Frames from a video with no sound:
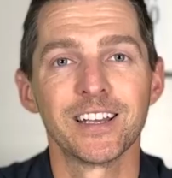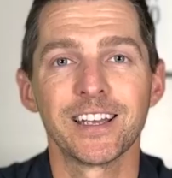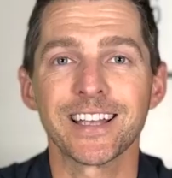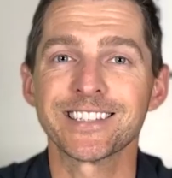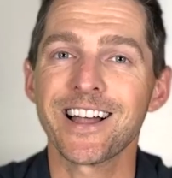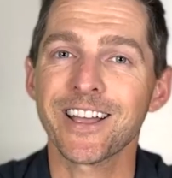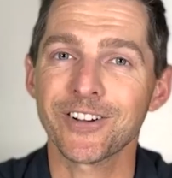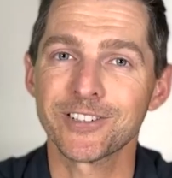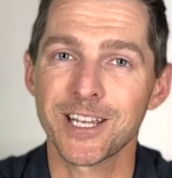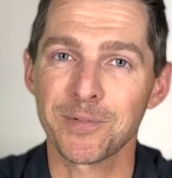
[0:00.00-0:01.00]
It's not
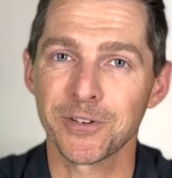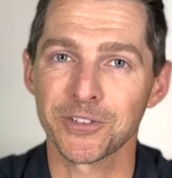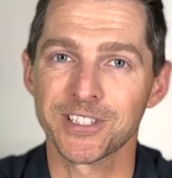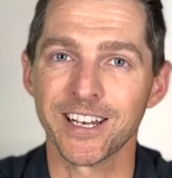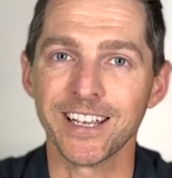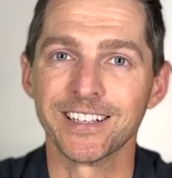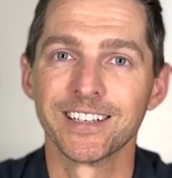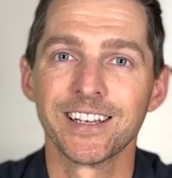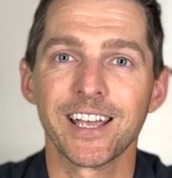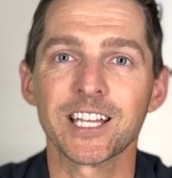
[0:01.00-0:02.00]
your typical city.
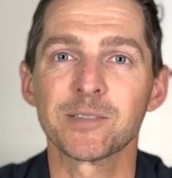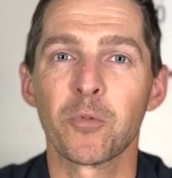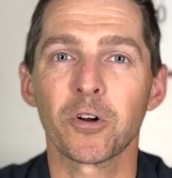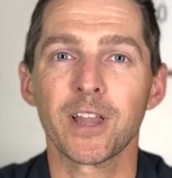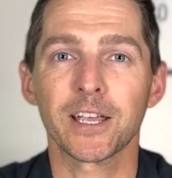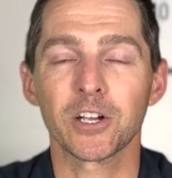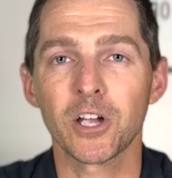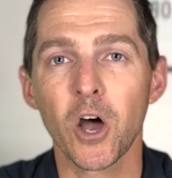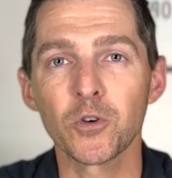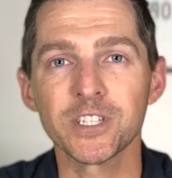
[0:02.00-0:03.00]
It's more like a
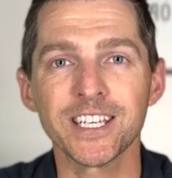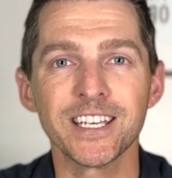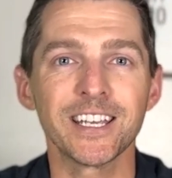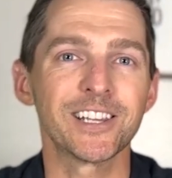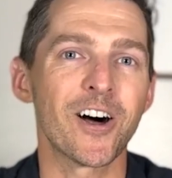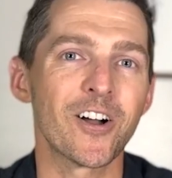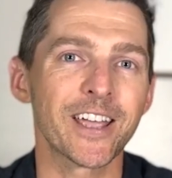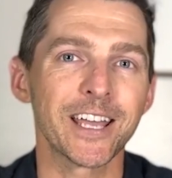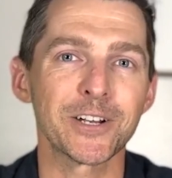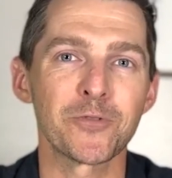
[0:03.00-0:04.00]
cozy,
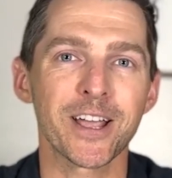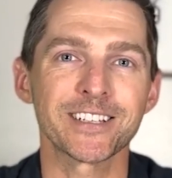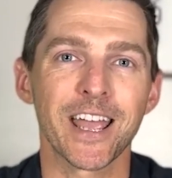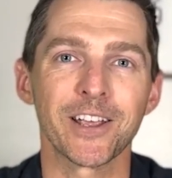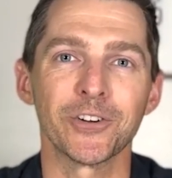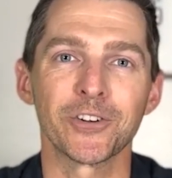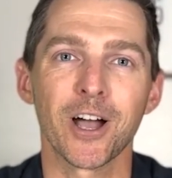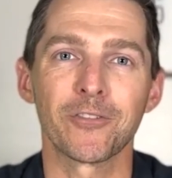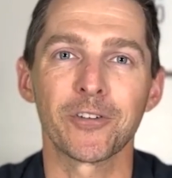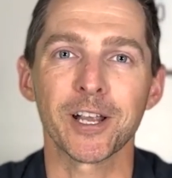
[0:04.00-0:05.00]
elongated rectangle
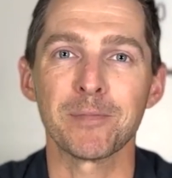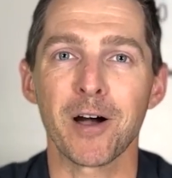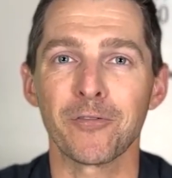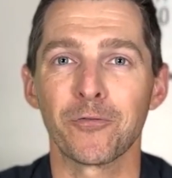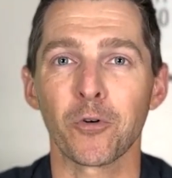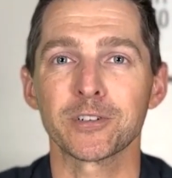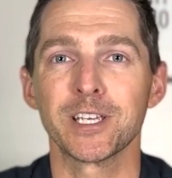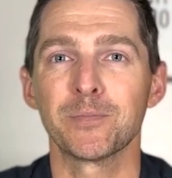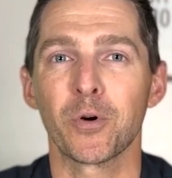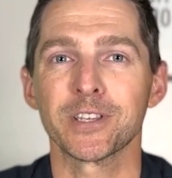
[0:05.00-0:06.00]
covering about
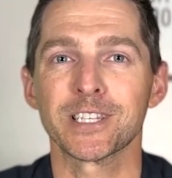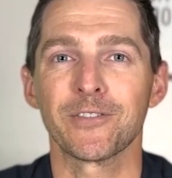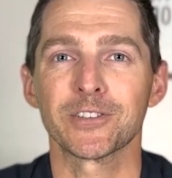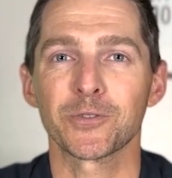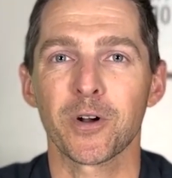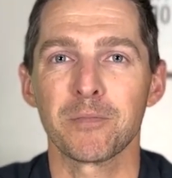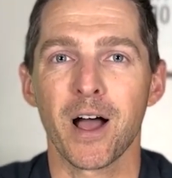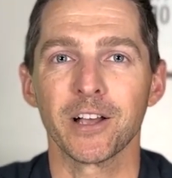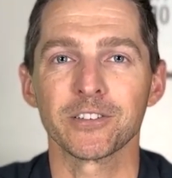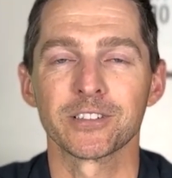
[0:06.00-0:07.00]
14.7 square
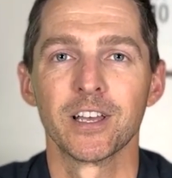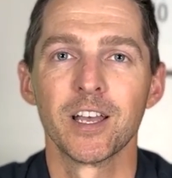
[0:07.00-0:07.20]
miles.